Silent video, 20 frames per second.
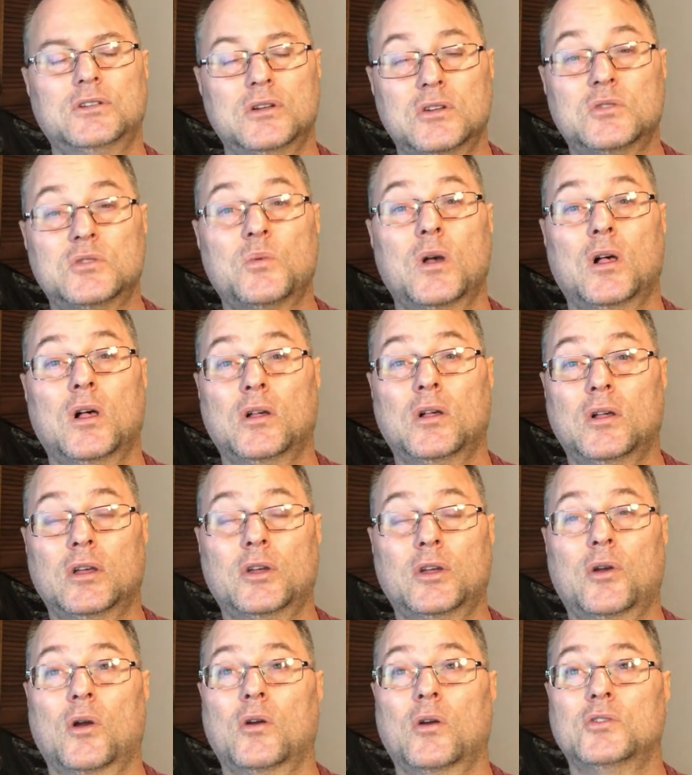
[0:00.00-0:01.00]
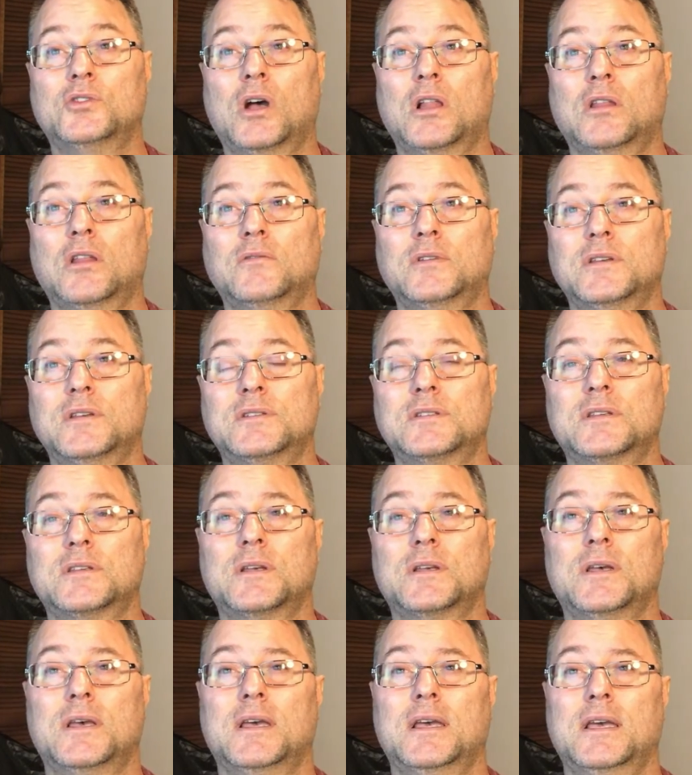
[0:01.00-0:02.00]
He says in verse 20,
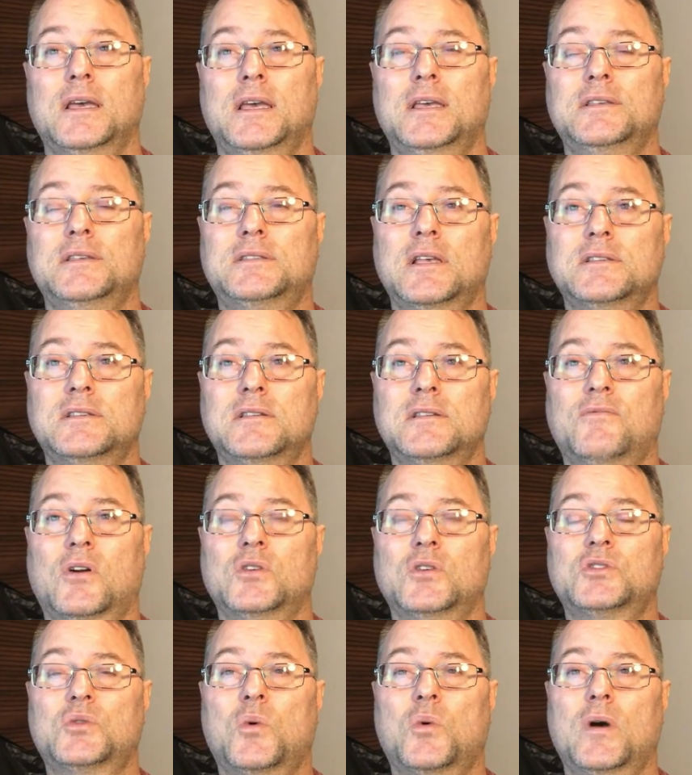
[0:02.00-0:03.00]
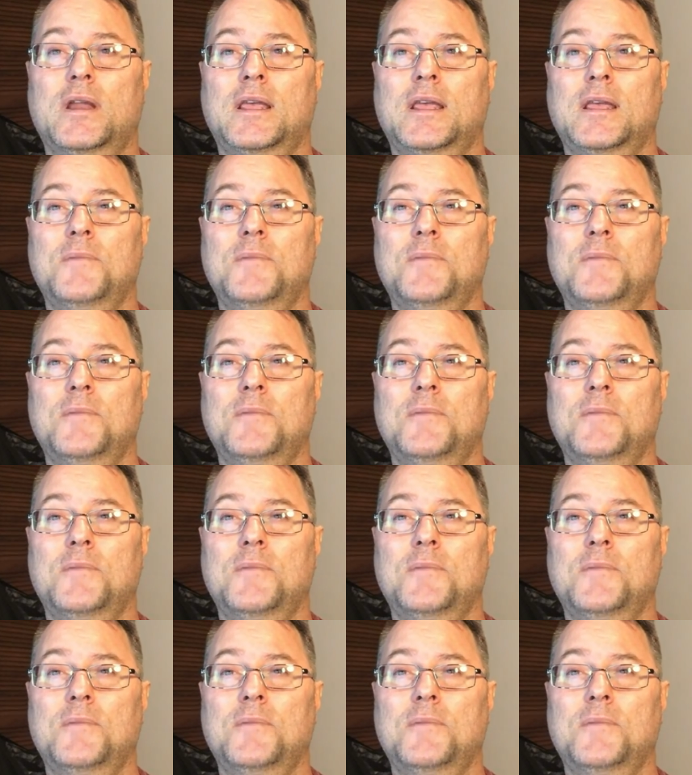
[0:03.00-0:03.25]
I eagerly expect